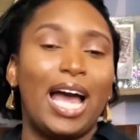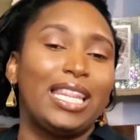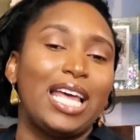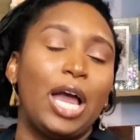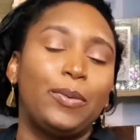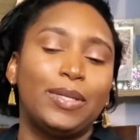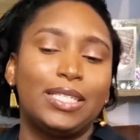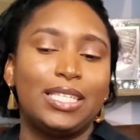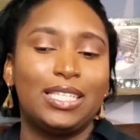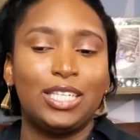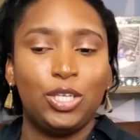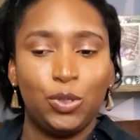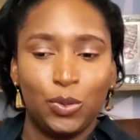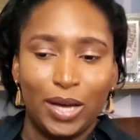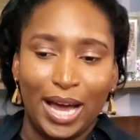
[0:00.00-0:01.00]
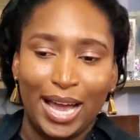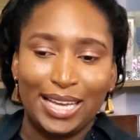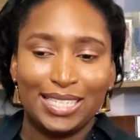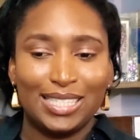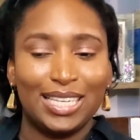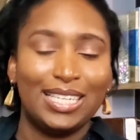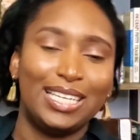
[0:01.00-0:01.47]
and I will see you
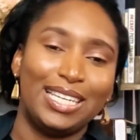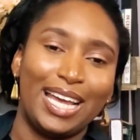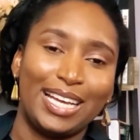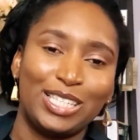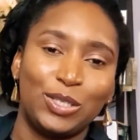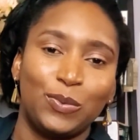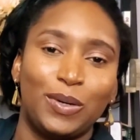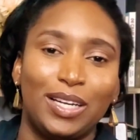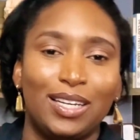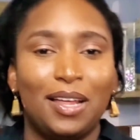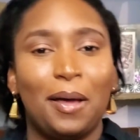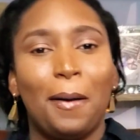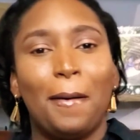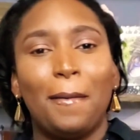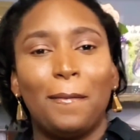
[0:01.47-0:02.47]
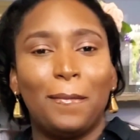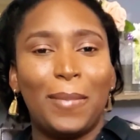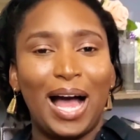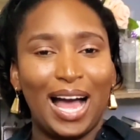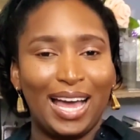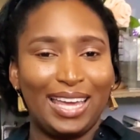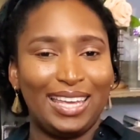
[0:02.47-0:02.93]
guys in the next one.
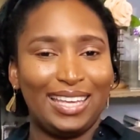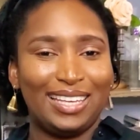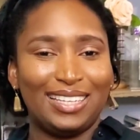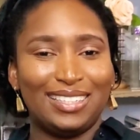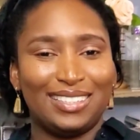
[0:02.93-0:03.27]
Bye.